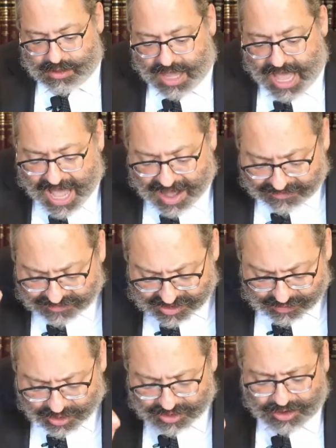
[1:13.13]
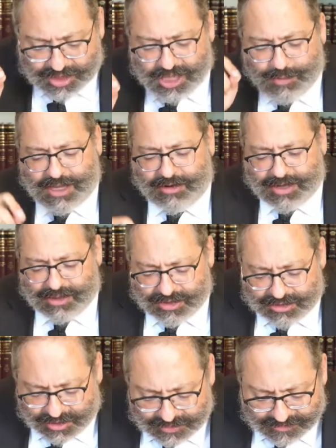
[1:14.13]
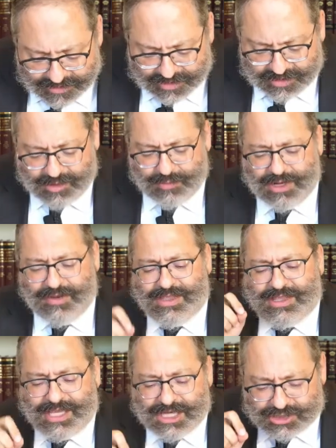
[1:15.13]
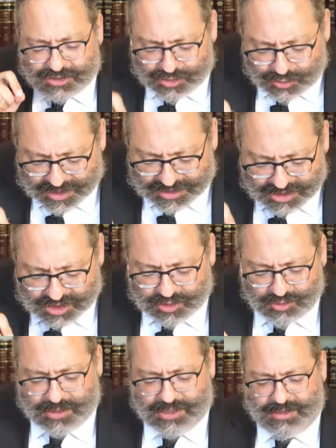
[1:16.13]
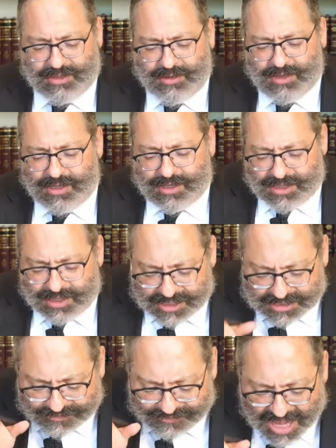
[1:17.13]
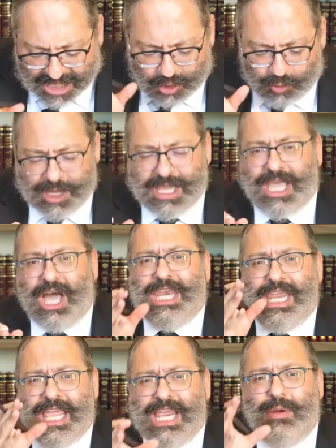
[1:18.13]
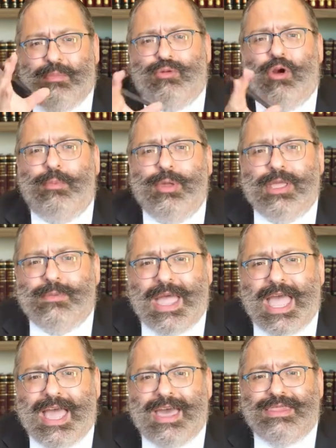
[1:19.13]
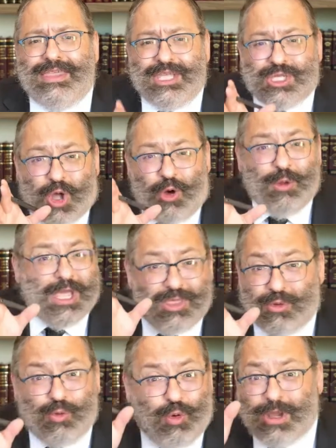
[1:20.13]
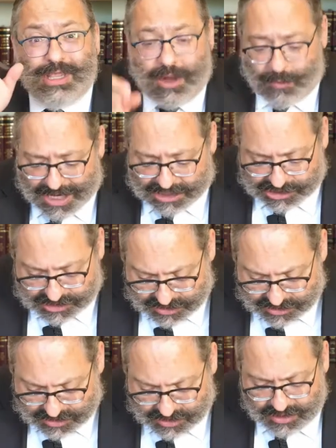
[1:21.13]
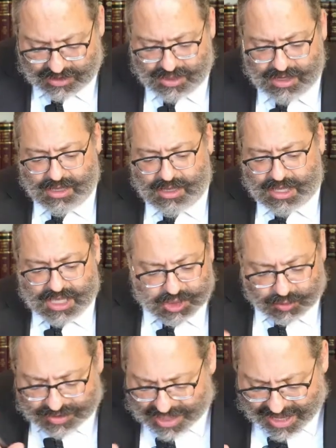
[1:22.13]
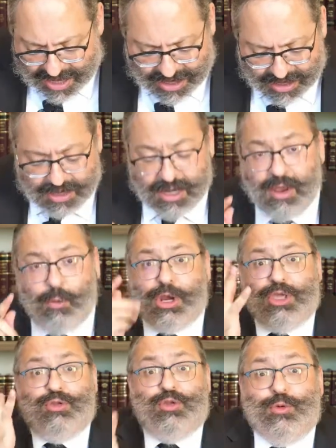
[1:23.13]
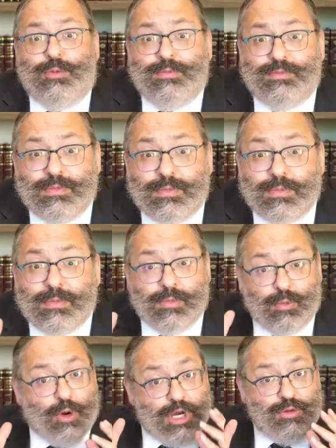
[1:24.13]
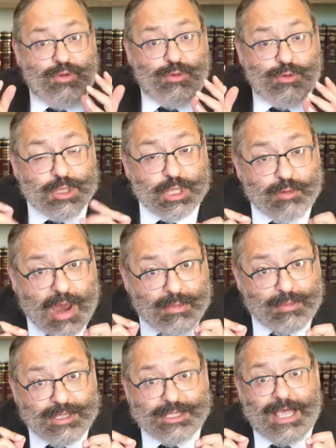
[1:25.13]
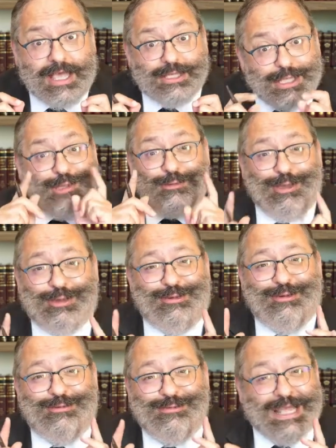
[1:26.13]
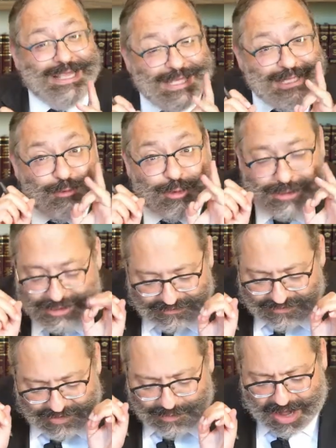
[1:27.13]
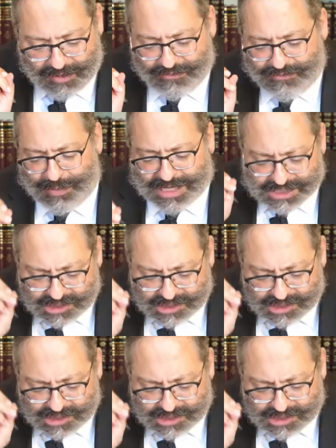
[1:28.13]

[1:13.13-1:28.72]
But if the teacher knew that the student is following an inappropriate path, he's going in the wrong direction. So then, what do you do? What do you do? So the Rambam says, this is what you do. These words are very powerful